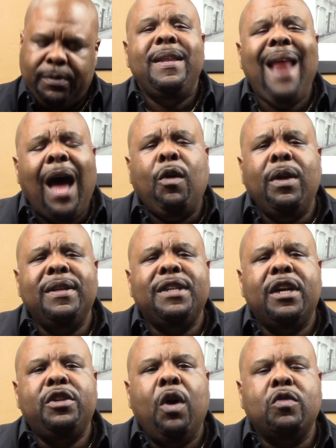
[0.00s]
Not only is
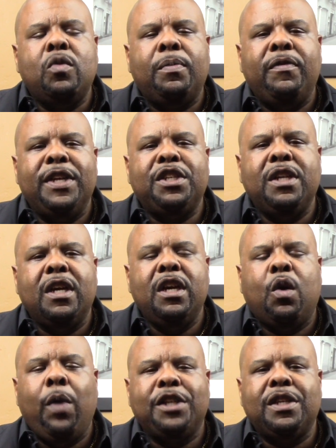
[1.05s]
there adult supervision a good
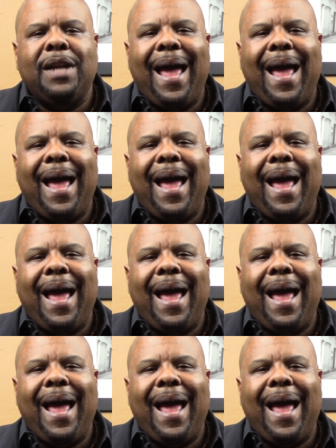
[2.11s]
question